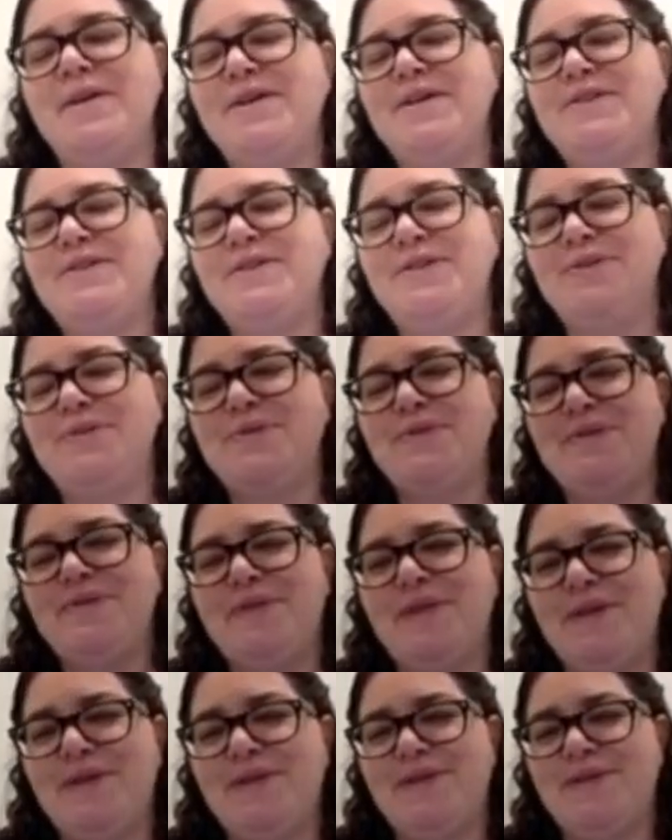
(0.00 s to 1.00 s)
So all of
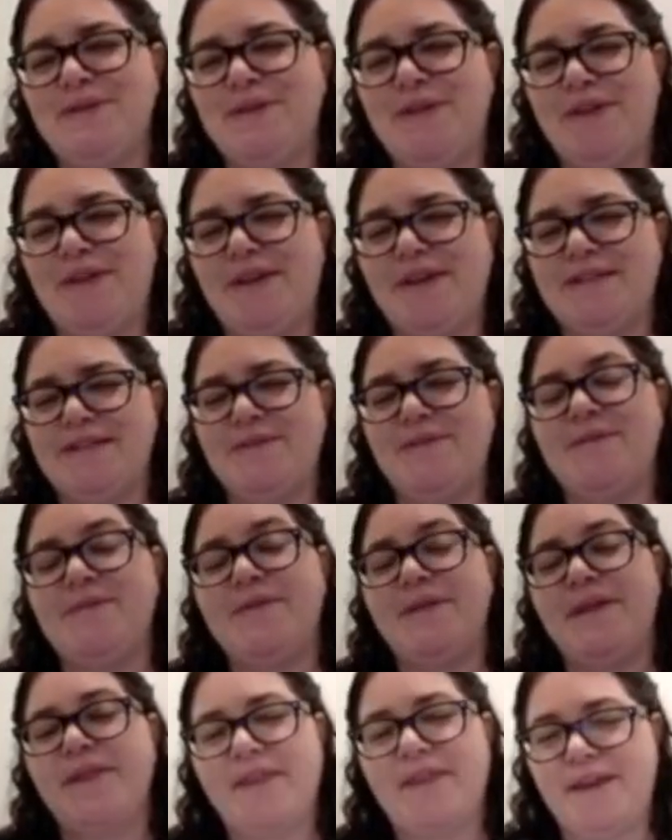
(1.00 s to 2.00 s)
those good things that we want
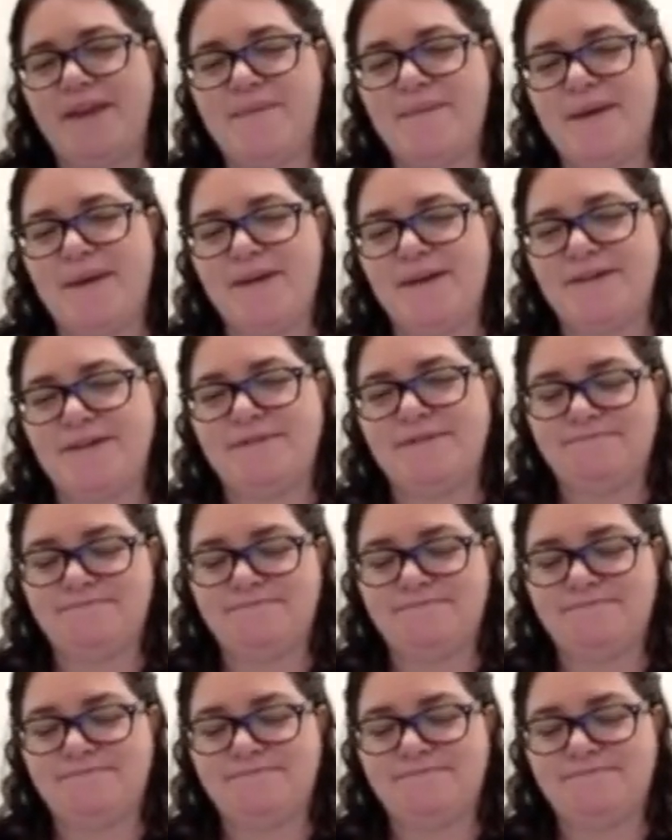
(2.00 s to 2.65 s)
to think about.